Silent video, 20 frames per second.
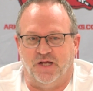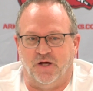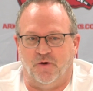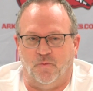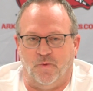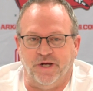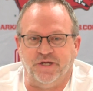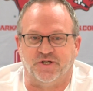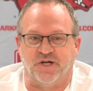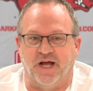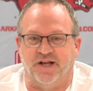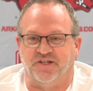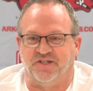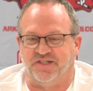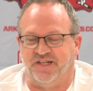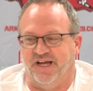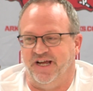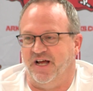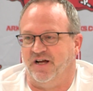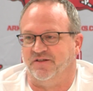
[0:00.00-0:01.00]
We try to
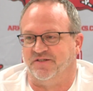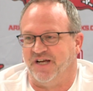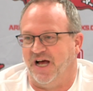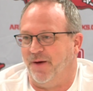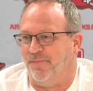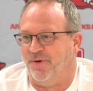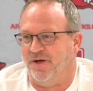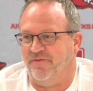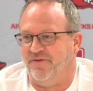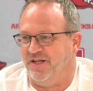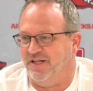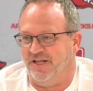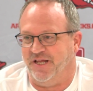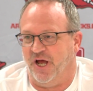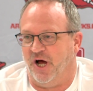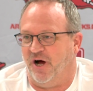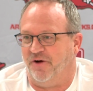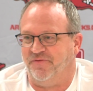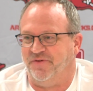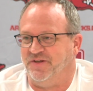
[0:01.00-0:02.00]
stay on top of it in
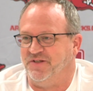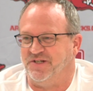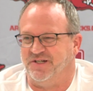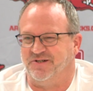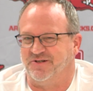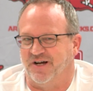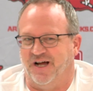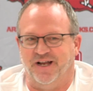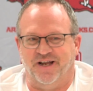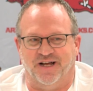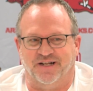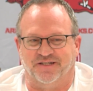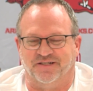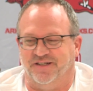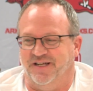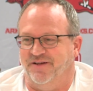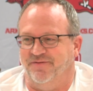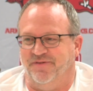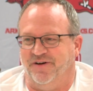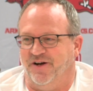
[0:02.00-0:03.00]
the office and try not to
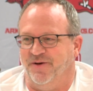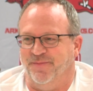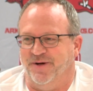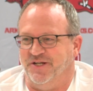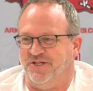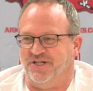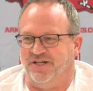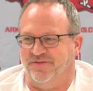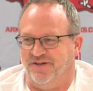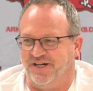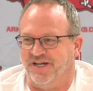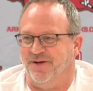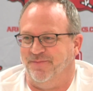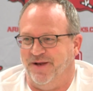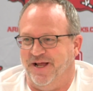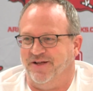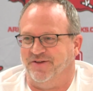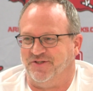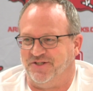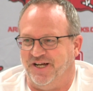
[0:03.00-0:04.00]
let very much of it come
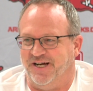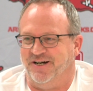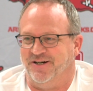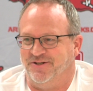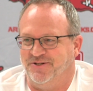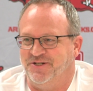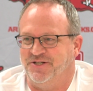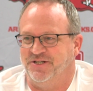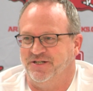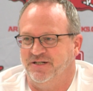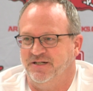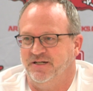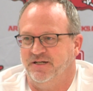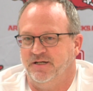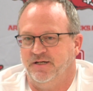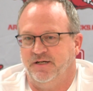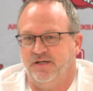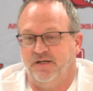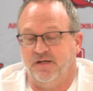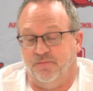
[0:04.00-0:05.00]
downstairs.
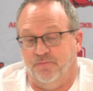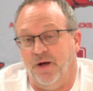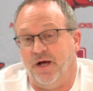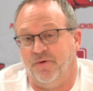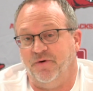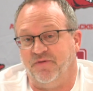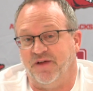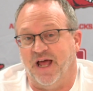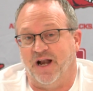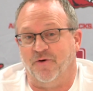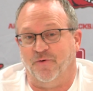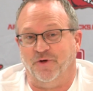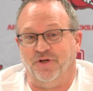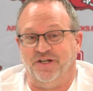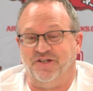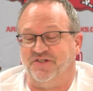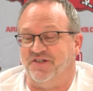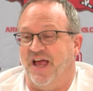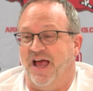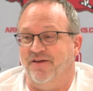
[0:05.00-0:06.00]
But we've got a
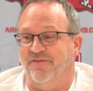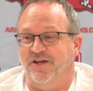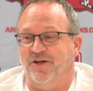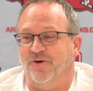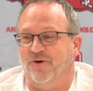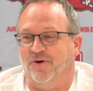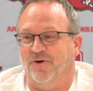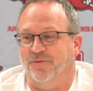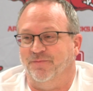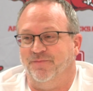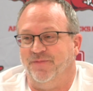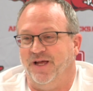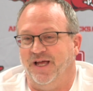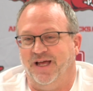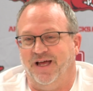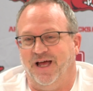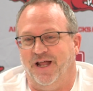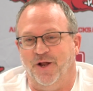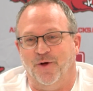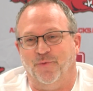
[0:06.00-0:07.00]
really savvy group.
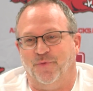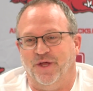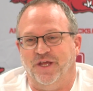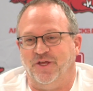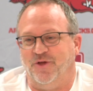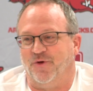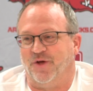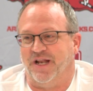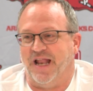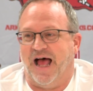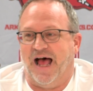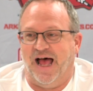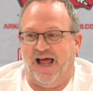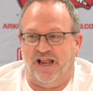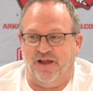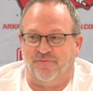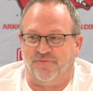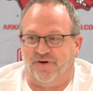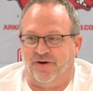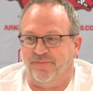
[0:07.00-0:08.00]
I don't think you can
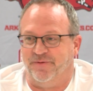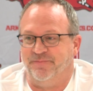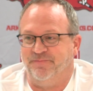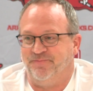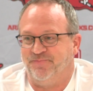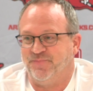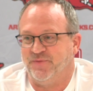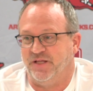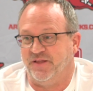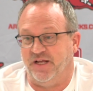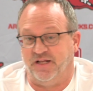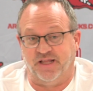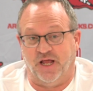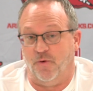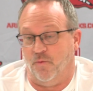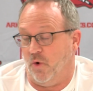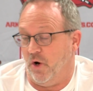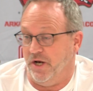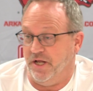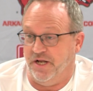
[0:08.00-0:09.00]
hide it from them. I think
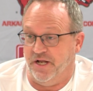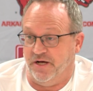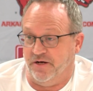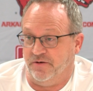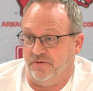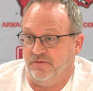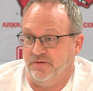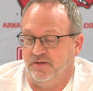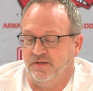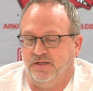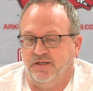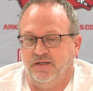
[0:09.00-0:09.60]
they want to know.